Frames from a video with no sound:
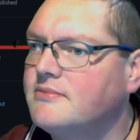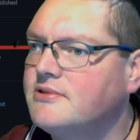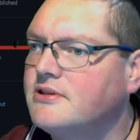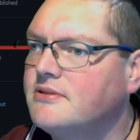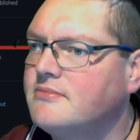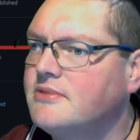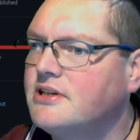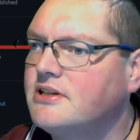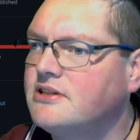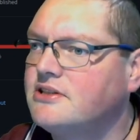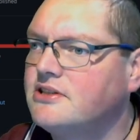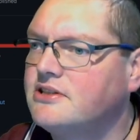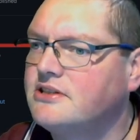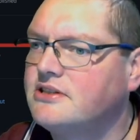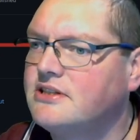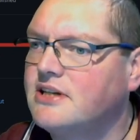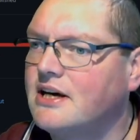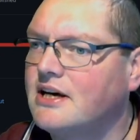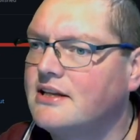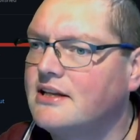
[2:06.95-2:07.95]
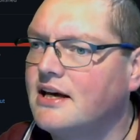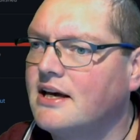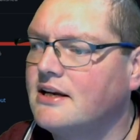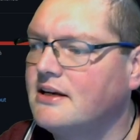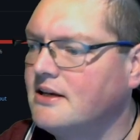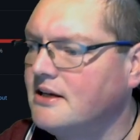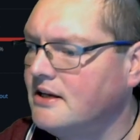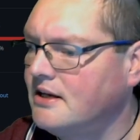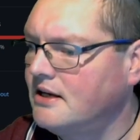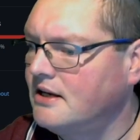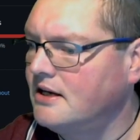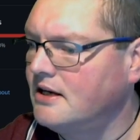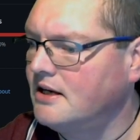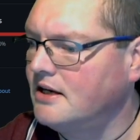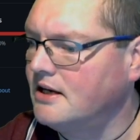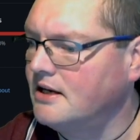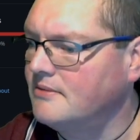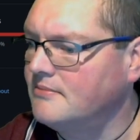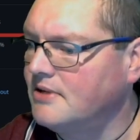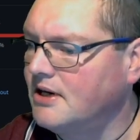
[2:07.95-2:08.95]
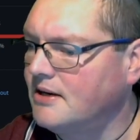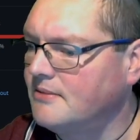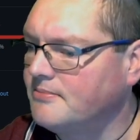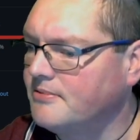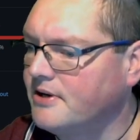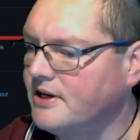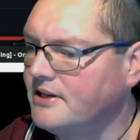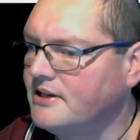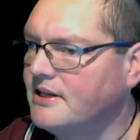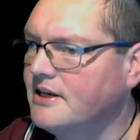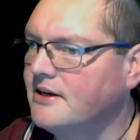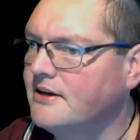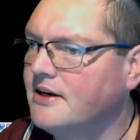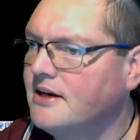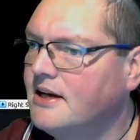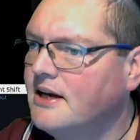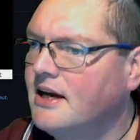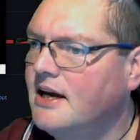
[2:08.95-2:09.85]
So I'm going to just start that up right there.